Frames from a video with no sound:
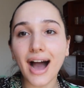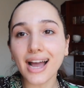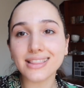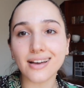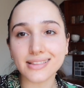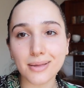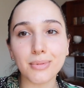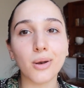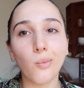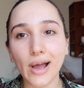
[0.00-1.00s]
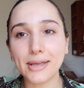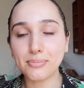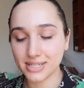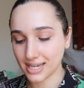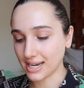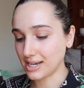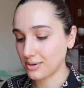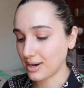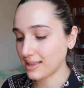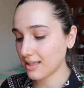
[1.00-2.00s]
I thought that meant white
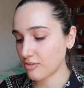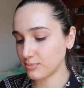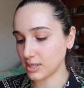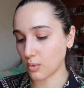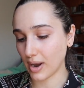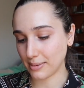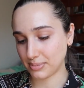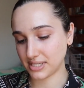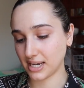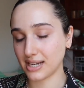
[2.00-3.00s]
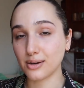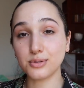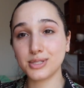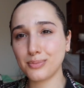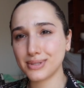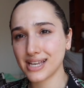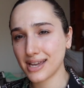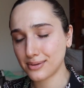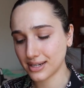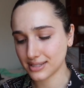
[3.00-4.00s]
potato. I love me a white potato. Sweet
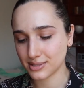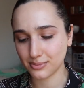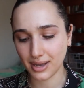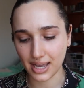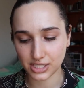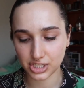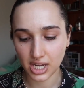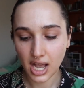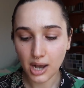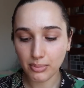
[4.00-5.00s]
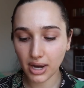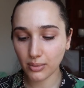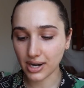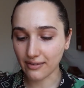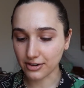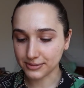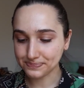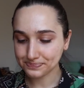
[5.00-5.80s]
potato, not so much, but whatever.